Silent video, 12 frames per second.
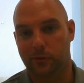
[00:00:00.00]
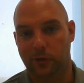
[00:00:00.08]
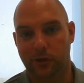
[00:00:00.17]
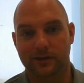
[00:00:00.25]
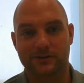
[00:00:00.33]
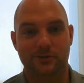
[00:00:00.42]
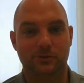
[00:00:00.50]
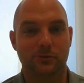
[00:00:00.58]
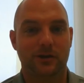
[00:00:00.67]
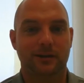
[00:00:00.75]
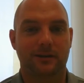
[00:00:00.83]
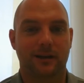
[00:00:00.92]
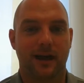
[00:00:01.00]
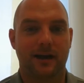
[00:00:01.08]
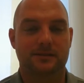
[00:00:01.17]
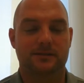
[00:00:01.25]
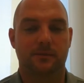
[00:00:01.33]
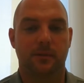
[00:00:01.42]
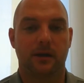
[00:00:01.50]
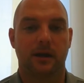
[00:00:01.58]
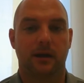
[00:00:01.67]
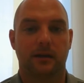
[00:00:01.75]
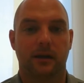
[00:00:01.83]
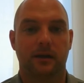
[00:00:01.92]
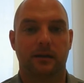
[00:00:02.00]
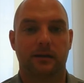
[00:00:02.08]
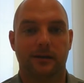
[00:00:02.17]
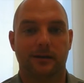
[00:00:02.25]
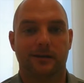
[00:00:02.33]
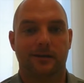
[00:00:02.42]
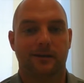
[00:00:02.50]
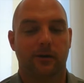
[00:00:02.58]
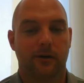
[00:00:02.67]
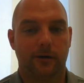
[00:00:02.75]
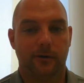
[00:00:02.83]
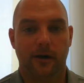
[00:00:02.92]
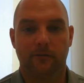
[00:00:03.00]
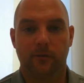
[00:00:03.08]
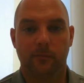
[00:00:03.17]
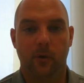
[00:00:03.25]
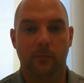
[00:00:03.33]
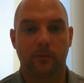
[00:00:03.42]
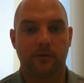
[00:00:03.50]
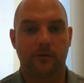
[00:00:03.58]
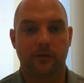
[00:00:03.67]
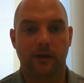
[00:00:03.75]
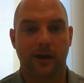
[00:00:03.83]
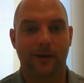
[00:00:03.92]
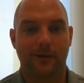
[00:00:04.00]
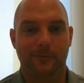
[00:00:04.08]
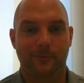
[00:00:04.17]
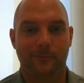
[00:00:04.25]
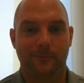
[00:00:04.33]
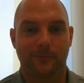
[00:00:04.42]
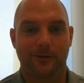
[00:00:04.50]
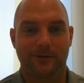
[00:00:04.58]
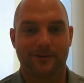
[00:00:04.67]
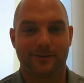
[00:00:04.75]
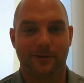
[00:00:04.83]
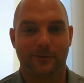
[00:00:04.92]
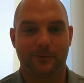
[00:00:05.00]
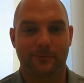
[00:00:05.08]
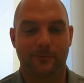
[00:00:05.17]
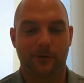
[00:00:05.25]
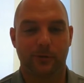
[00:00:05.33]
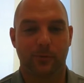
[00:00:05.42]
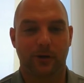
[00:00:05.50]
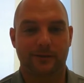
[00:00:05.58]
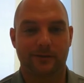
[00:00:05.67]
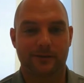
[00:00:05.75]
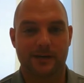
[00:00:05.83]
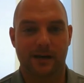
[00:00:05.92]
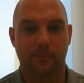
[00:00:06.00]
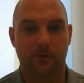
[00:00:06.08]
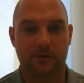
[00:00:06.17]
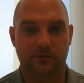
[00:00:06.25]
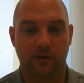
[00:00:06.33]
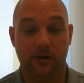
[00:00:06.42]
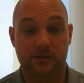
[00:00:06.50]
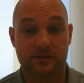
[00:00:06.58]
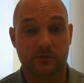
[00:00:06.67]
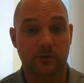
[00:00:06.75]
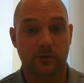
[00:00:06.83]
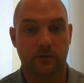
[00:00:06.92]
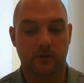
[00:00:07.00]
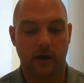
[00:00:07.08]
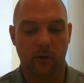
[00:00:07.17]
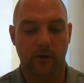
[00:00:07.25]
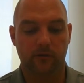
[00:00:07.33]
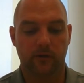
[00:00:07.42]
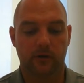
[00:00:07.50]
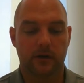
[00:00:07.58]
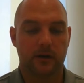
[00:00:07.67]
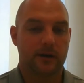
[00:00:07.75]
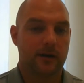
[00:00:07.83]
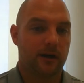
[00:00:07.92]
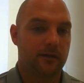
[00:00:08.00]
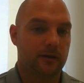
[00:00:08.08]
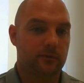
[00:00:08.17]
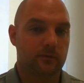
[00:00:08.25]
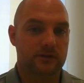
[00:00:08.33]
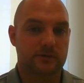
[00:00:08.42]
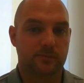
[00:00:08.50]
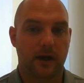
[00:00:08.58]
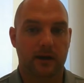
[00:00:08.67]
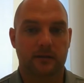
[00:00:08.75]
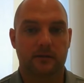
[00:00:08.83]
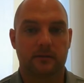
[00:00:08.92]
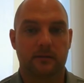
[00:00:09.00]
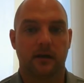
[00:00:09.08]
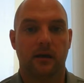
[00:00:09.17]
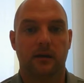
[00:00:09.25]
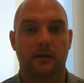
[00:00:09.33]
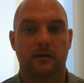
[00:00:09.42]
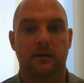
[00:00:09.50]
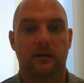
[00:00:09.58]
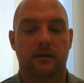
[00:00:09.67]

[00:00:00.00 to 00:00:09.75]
things you're doing in class. They may not like every moment of the day what you bring to the table as far as school. However, I think respect and